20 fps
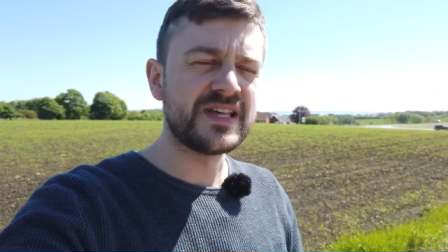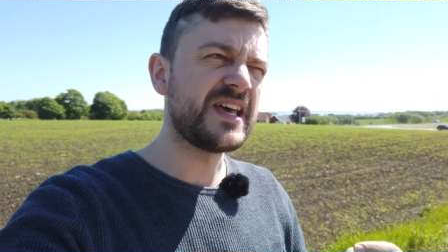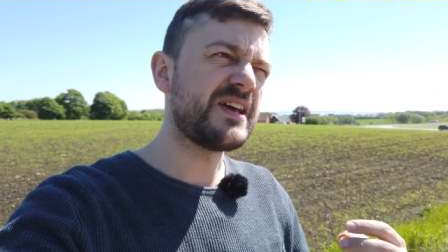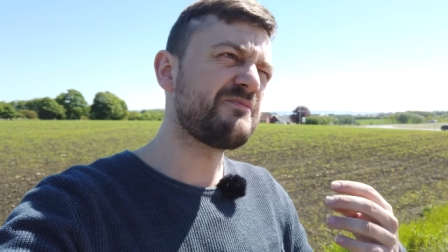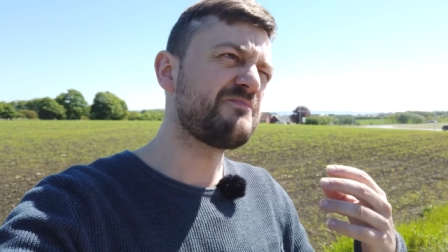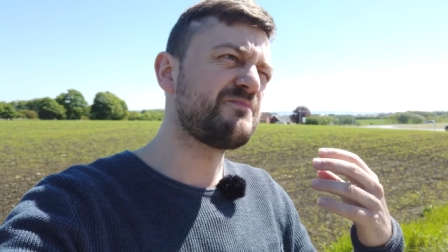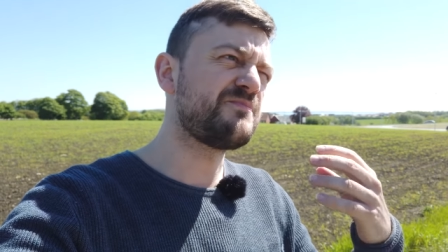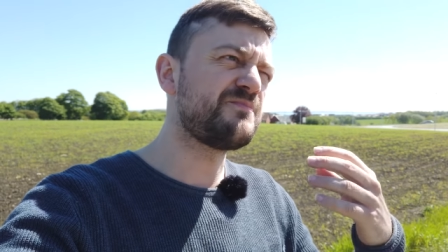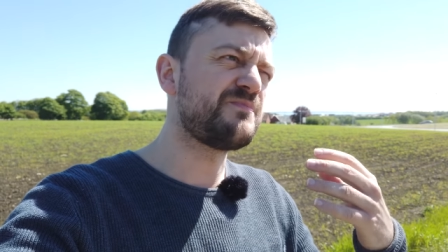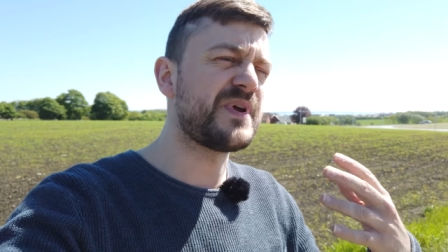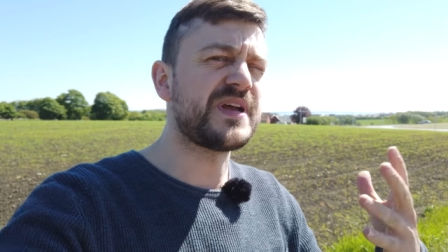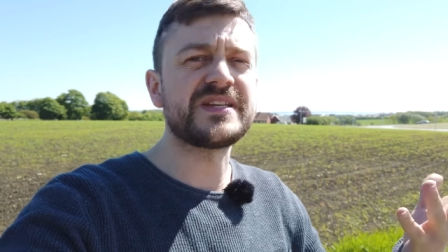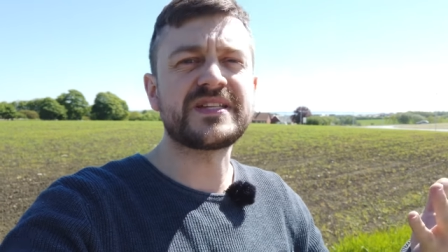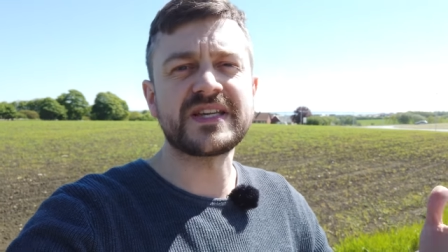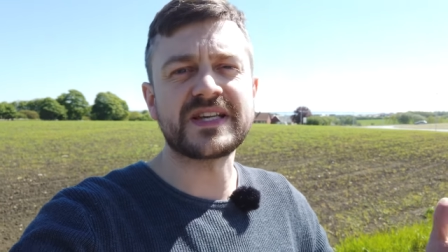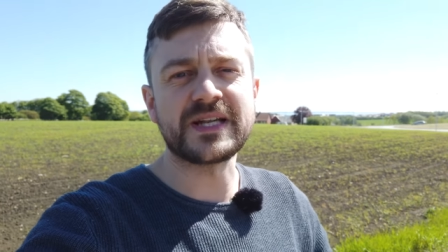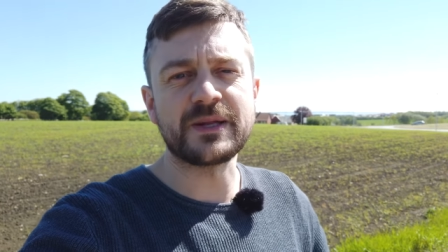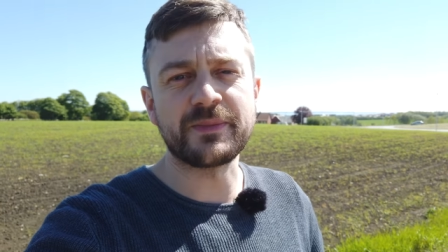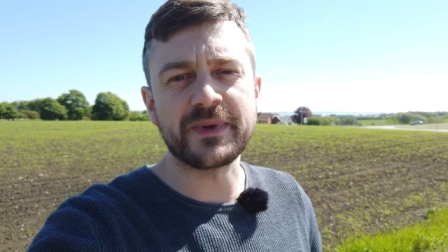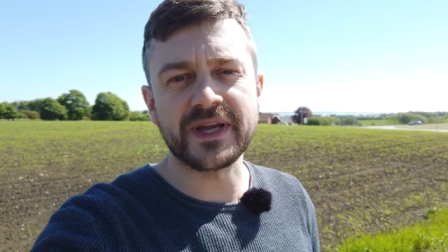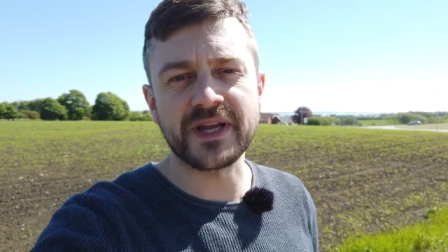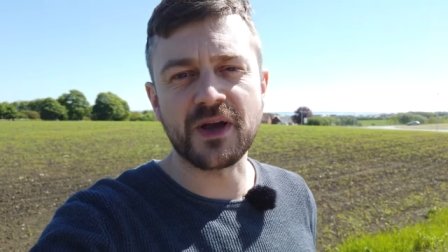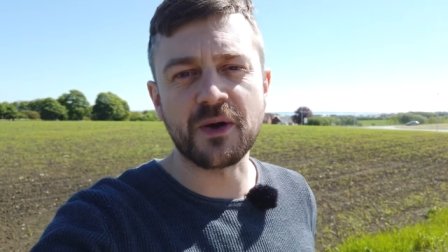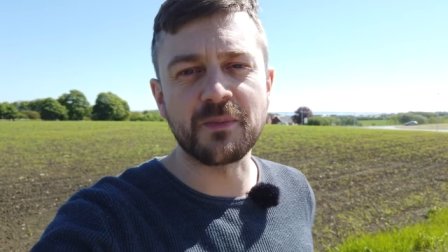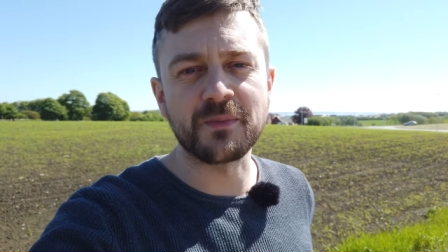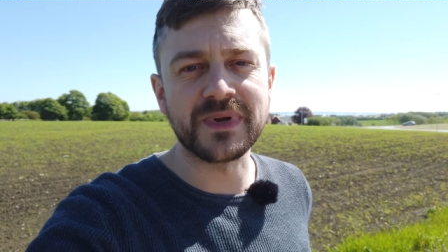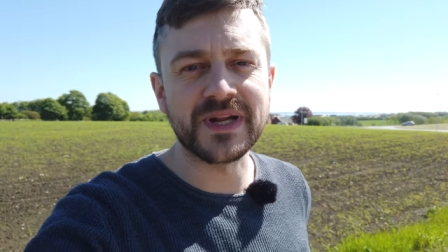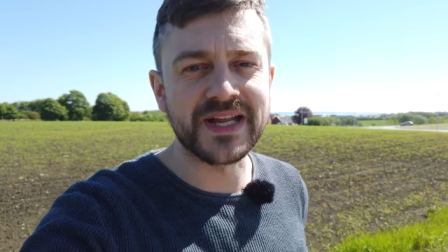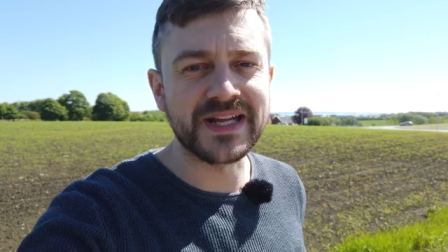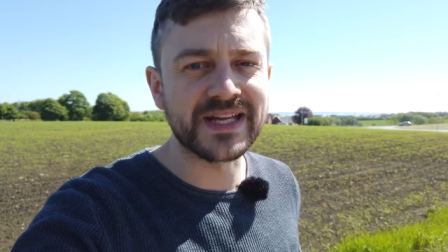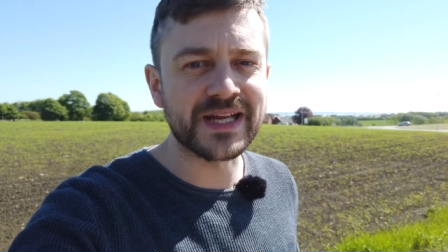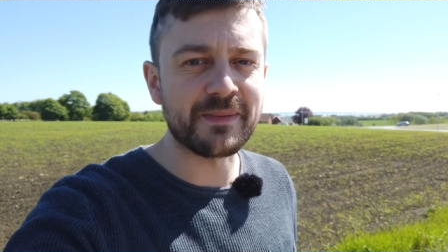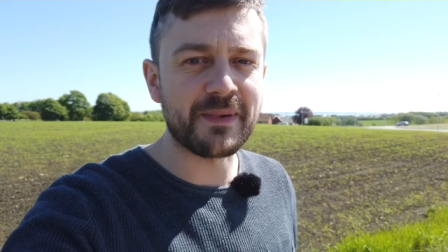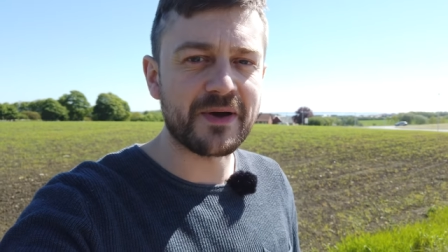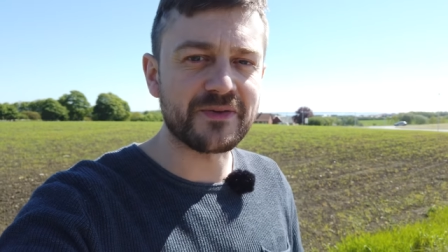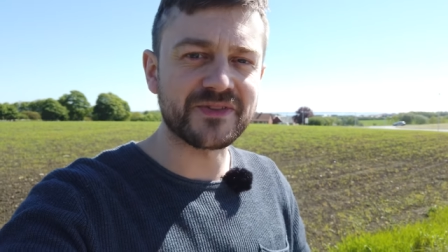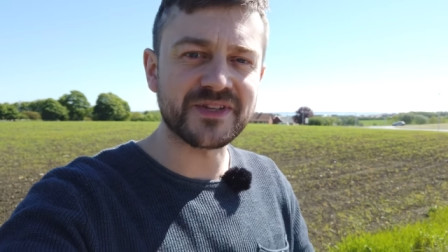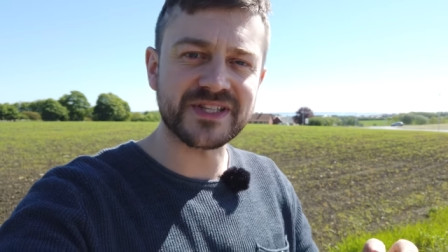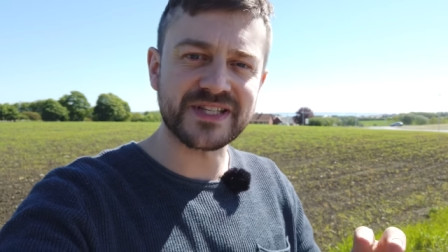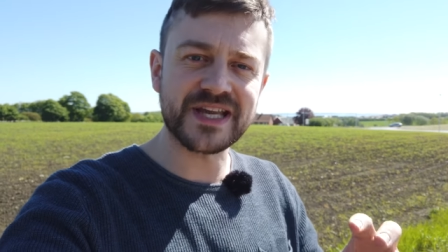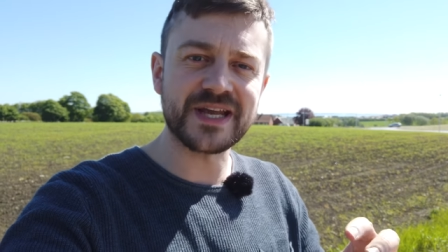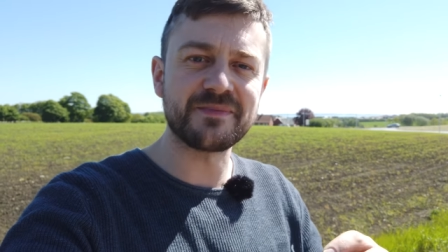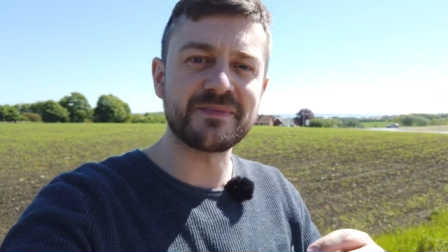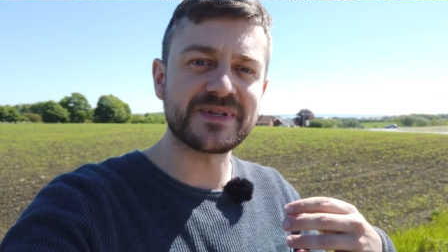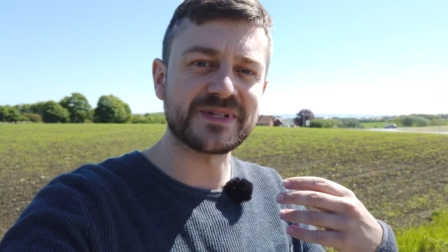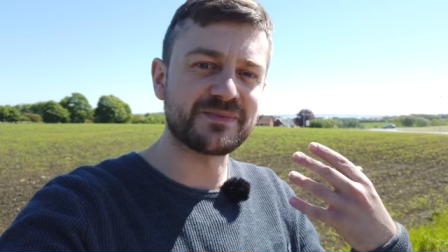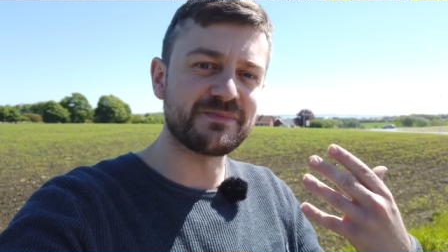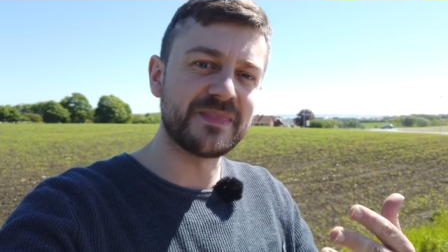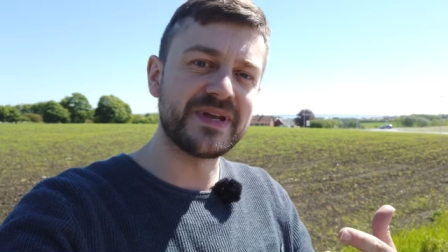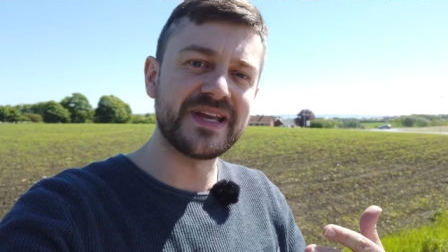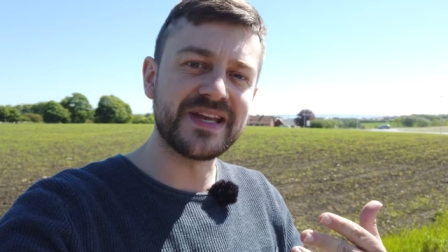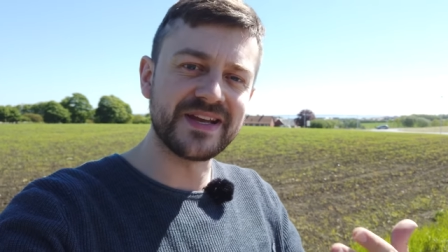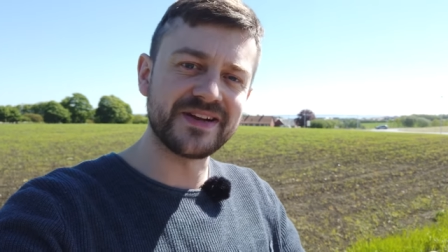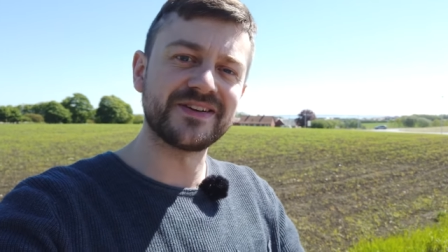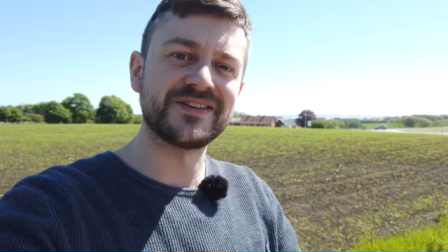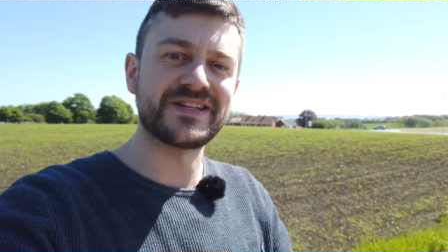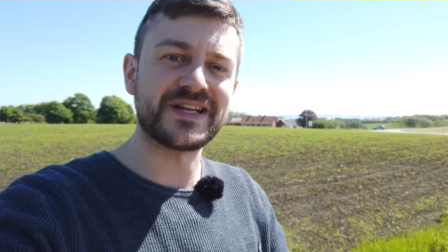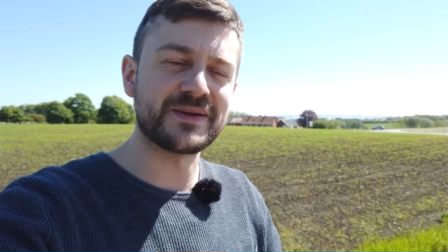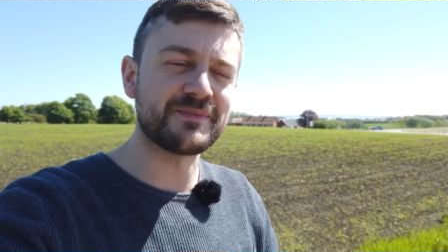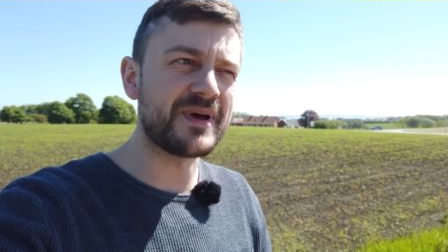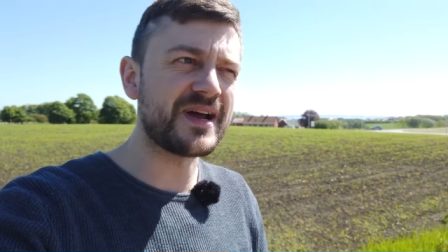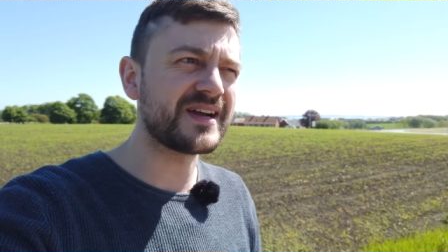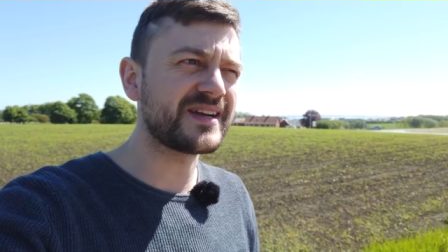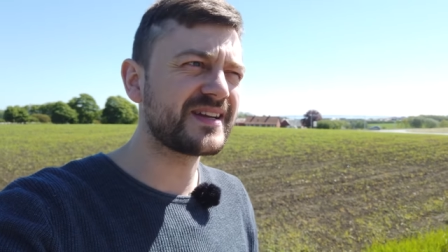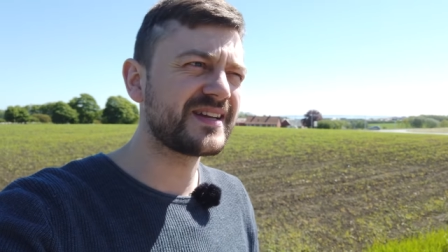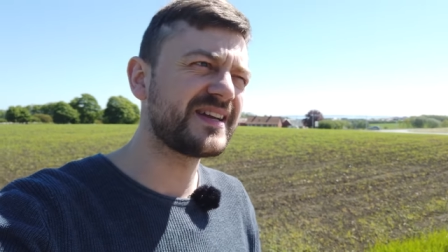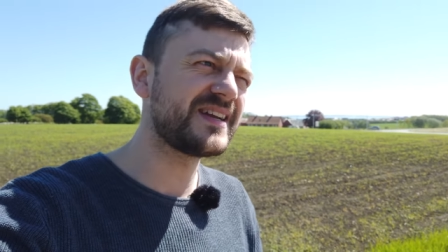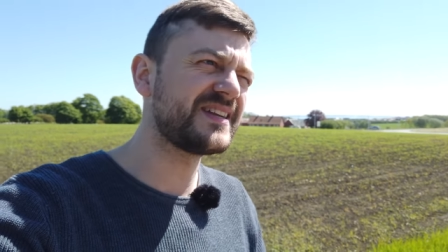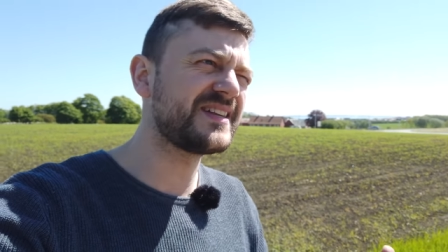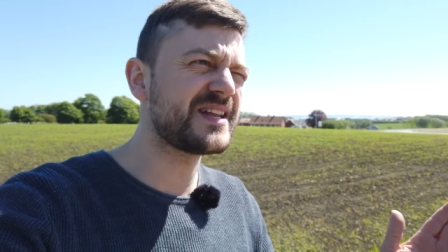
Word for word: they've basically been complaining about the same as me here in Denmark.